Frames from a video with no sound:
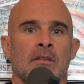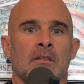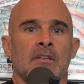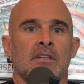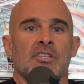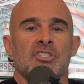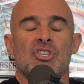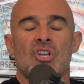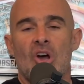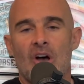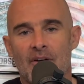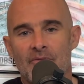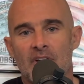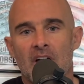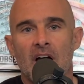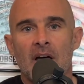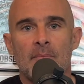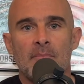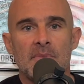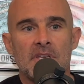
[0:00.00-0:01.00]
So now I've
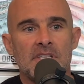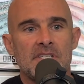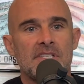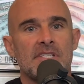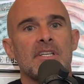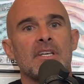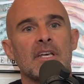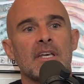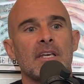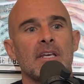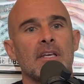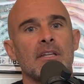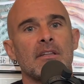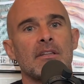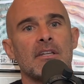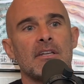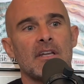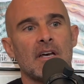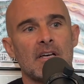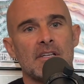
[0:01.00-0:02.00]
got me singing
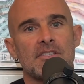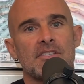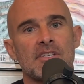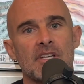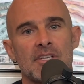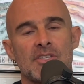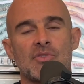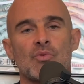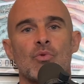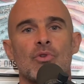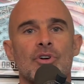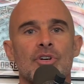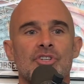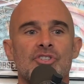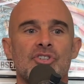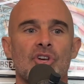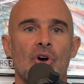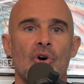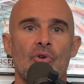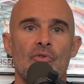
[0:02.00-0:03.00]
the nonsense
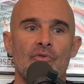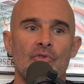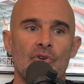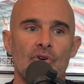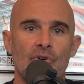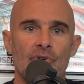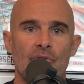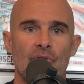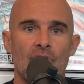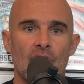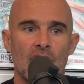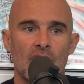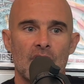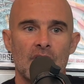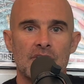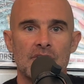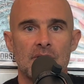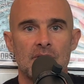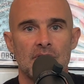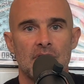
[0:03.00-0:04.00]
words over
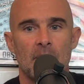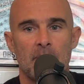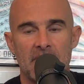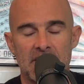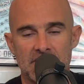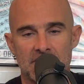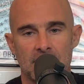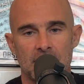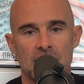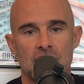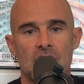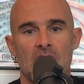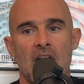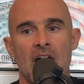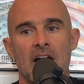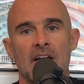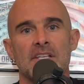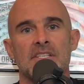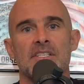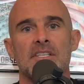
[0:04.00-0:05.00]
the basic
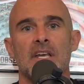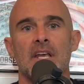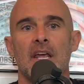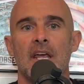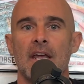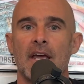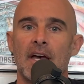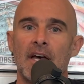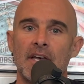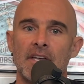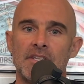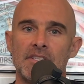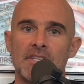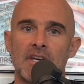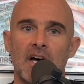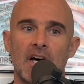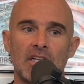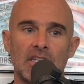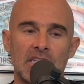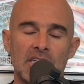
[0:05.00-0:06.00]
tracks, and
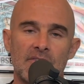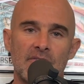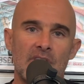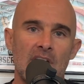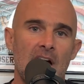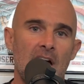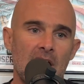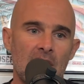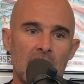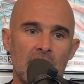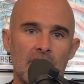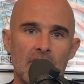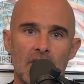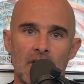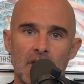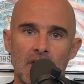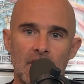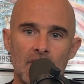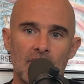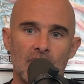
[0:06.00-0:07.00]
I'll leave
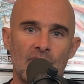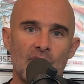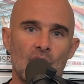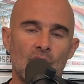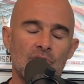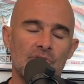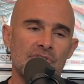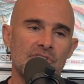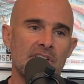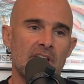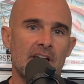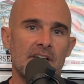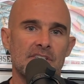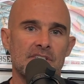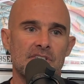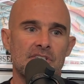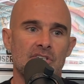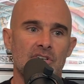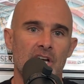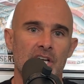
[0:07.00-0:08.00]
the vocals as
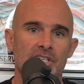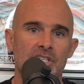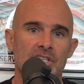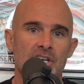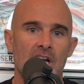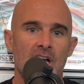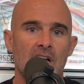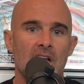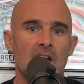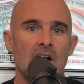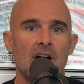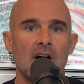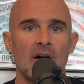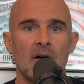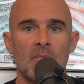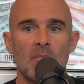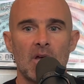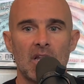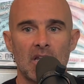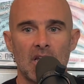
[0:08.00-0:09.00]
a scratch track
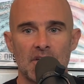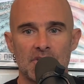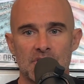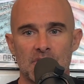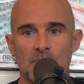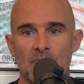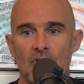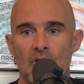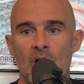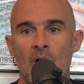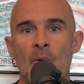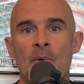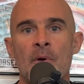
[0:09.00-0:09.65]
on my Logic Pro.